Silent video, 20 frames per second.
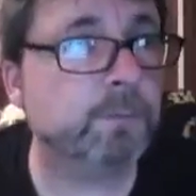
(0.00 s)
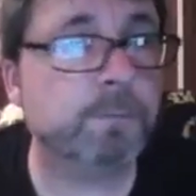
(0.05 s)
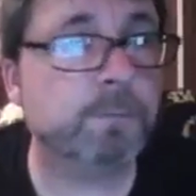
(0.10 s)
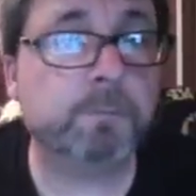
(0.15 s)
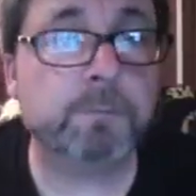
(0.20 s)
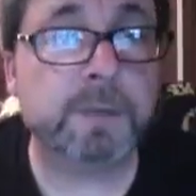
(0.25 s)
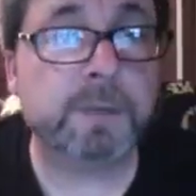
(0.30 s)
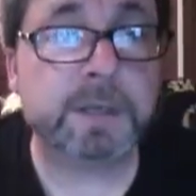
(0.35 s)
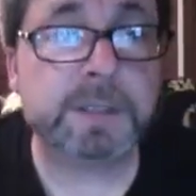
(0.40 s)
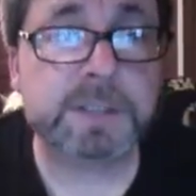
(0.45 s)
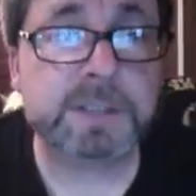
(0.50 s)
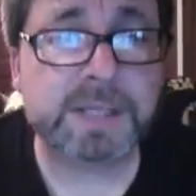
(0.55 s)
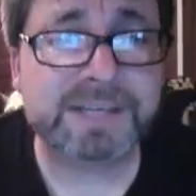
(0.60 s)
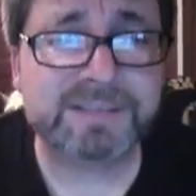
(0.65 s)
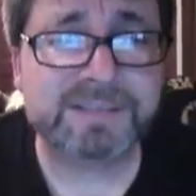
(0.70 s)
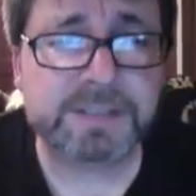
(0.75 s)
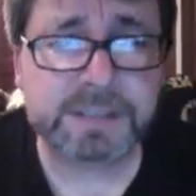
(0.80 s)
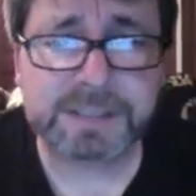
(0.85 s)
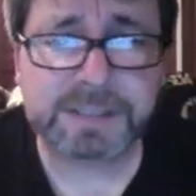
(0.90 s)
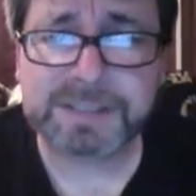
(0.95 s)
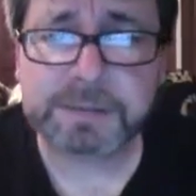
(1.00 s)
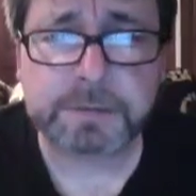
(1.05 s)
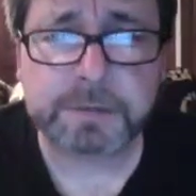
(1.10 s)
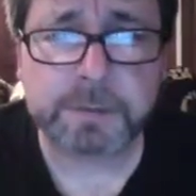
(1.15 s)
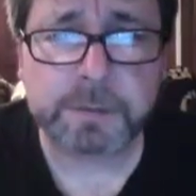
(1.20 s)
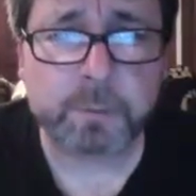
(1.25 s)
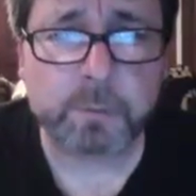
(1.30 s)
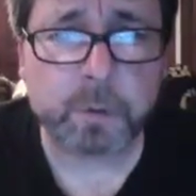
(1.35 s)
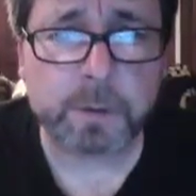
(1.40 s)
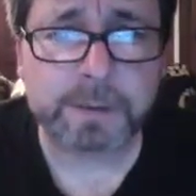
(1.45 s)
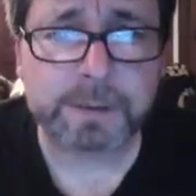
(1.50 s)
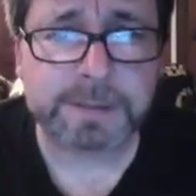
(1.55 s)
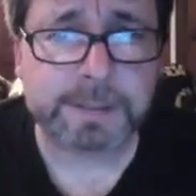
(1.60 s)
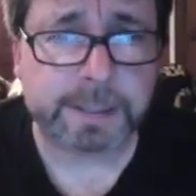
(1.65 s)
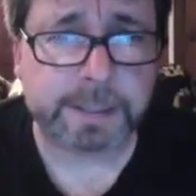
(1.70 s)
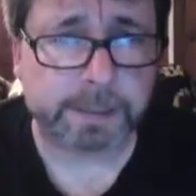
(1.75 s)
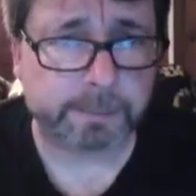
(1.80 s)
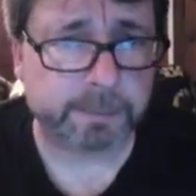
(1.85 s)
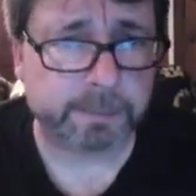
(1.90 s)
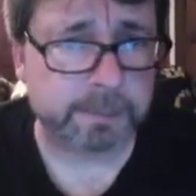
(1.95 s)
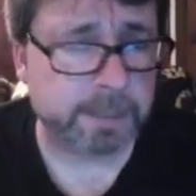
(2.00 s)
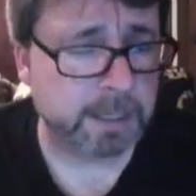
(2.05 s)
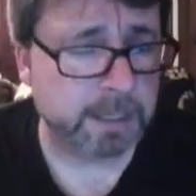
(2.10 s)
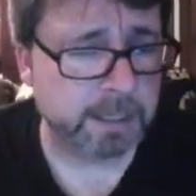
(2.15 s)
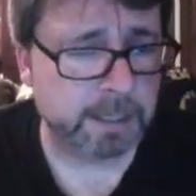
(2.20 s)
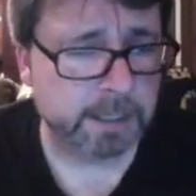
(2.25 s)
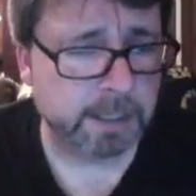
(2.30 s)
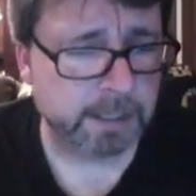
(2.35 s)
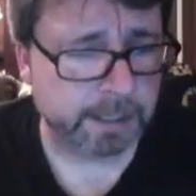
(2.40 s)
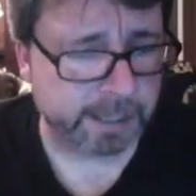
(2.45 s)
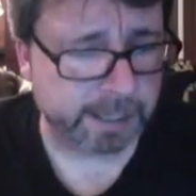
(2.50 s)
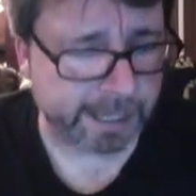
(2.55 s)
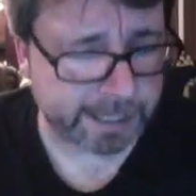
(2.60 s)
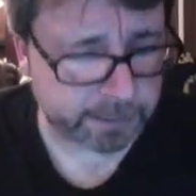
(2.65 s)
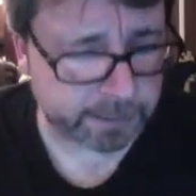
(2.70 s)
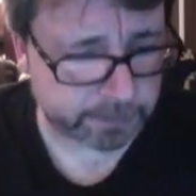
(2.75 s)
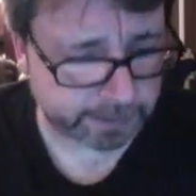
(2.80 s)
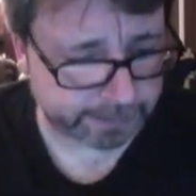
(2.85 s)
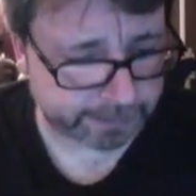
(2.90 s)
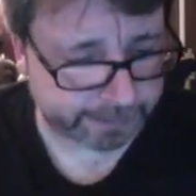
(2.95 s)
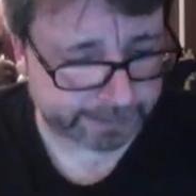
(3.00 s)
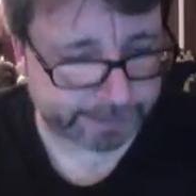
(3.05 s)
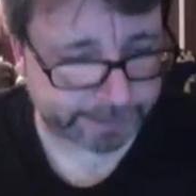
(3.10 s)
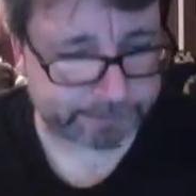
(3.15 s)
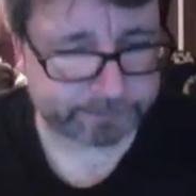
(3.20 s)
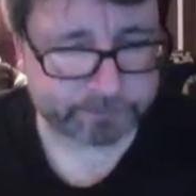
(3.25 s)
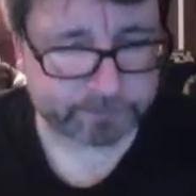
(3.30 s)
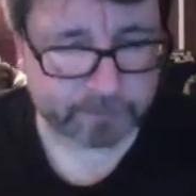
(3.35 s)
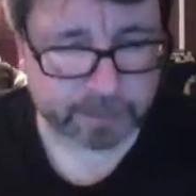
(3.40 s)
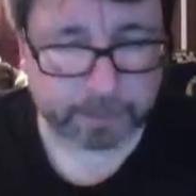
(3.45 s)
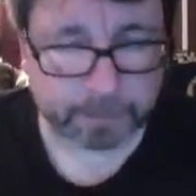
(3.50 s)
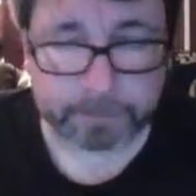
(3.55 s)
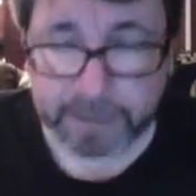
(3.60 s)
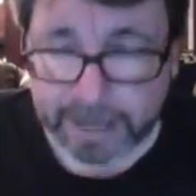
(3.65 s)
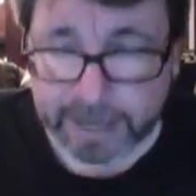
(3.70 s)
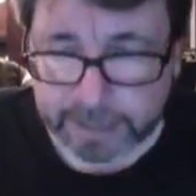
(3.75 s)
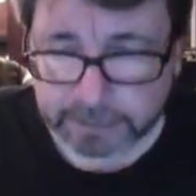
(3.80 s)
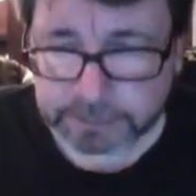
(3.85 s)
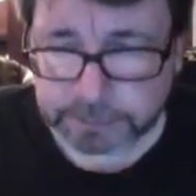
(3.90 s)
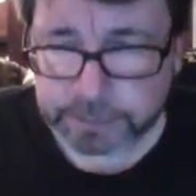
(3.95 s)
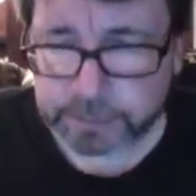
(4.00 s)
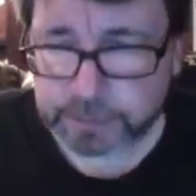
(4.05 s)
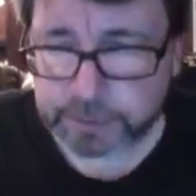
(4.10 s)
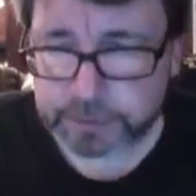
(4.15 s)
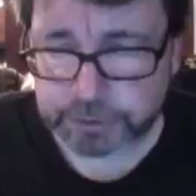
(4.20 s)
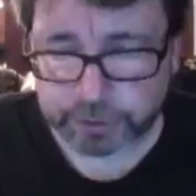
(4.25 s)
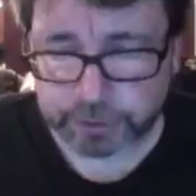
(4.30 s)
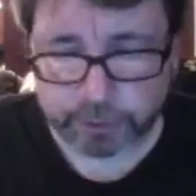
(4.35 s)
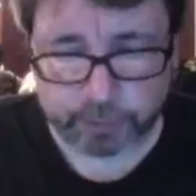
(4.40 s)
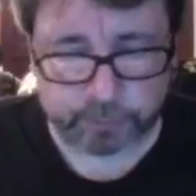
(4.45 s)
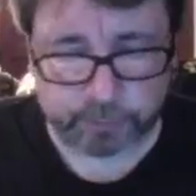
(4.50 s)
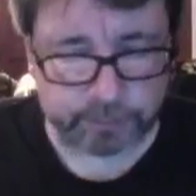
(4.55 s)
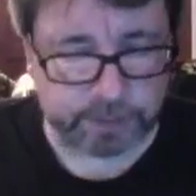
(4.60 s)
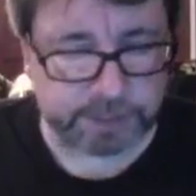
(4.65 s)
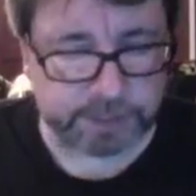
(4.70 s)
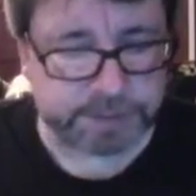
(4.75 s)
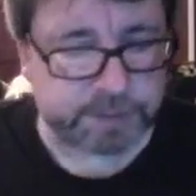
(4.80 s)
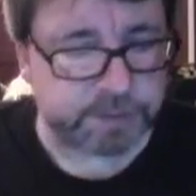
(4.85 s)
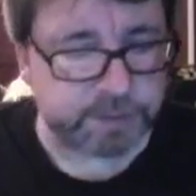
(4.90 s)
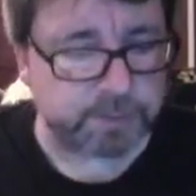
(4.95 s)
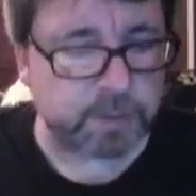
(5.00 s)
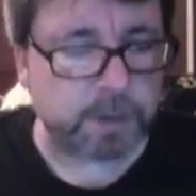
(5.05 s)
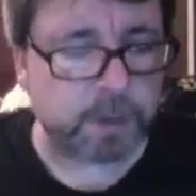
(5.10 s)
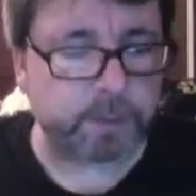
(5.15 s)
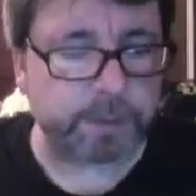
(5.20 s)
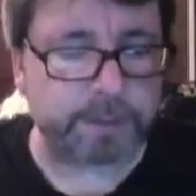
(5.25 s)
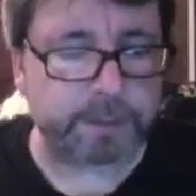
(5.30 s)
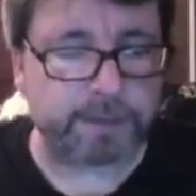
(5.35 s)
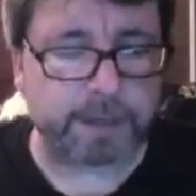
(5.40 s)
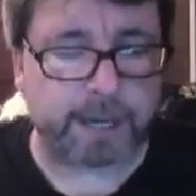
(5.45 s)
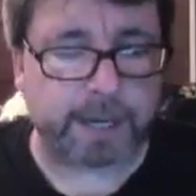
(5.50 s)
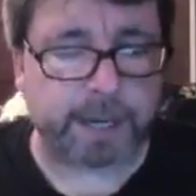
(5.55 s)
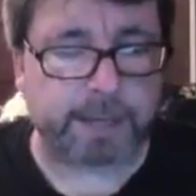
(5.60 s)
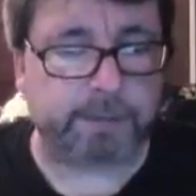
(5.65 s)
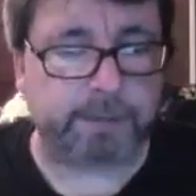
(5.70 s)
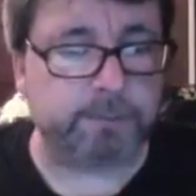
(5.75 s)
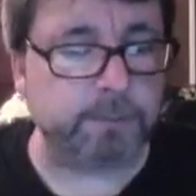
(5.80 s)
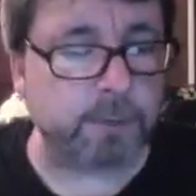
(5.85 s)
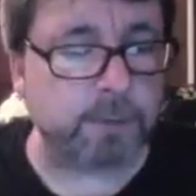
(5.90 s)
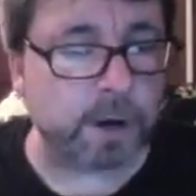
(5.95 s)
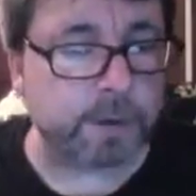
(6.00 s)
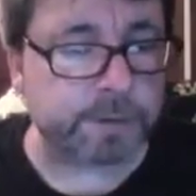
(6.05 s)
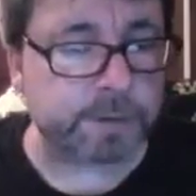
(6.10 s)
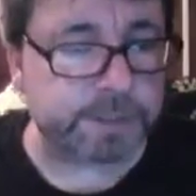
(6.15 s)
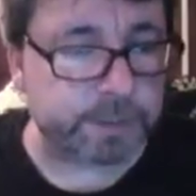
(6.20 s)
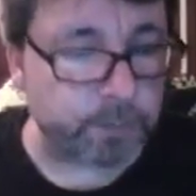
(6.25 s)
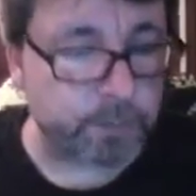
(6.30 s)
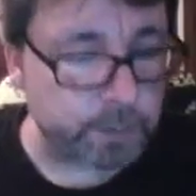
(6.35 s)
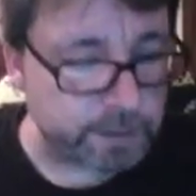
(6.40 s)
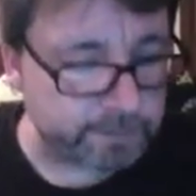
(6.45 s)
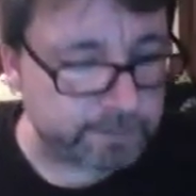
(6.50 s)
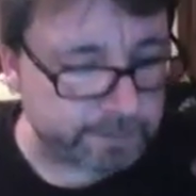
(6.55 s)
makes its history more in depth. Anyway, gang, back to the show. This is what we got. Rosie, we